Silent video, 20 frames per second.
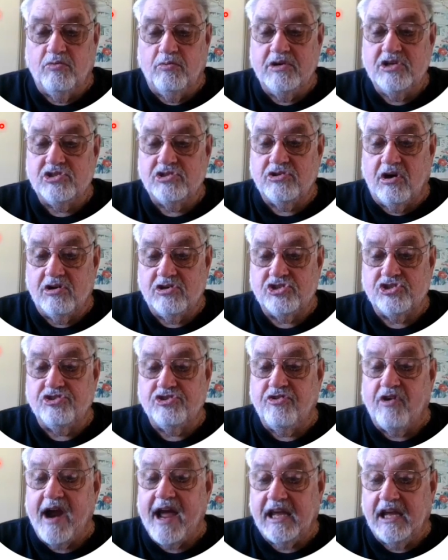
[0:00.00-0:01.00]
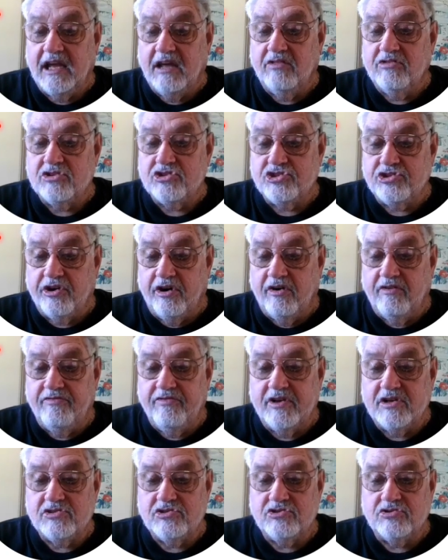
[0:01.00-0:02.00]
we start striking the
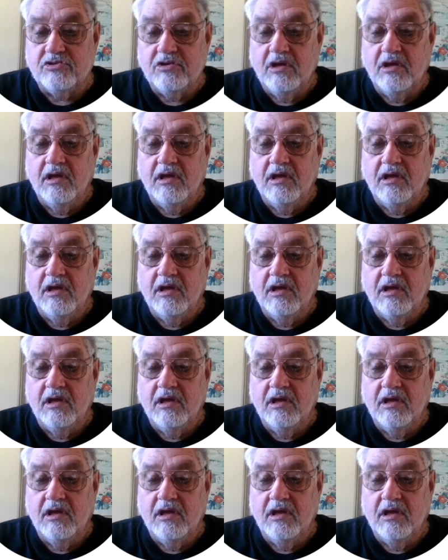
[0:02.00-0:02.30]
surface.